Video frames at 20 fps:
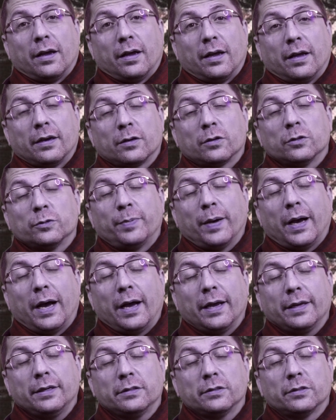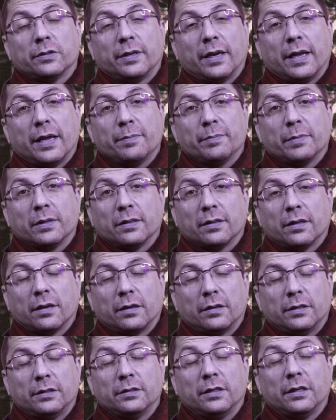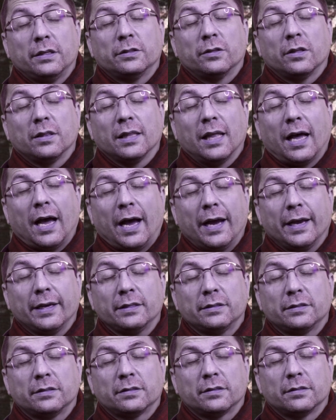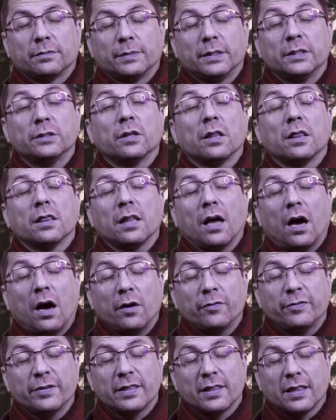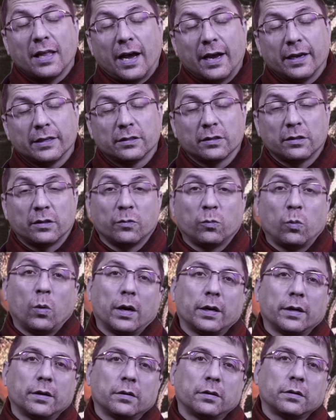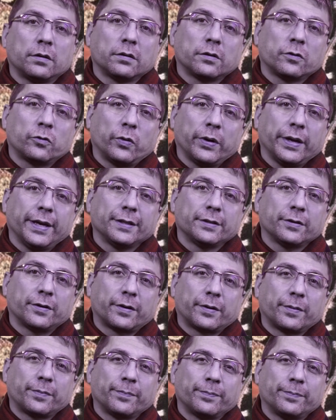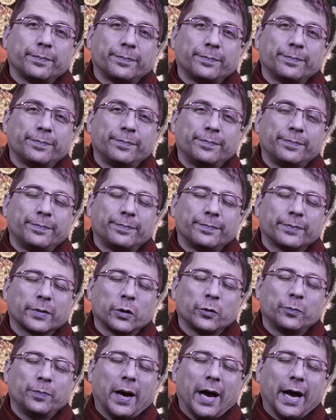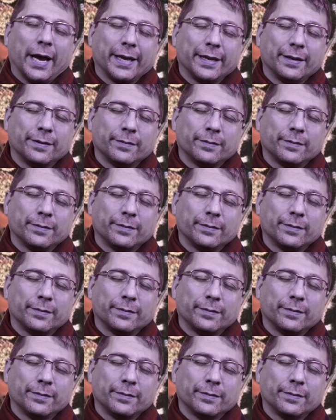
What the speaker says: and goodbye in the name and in the light, in the love and light of the one Creator. Goodbye.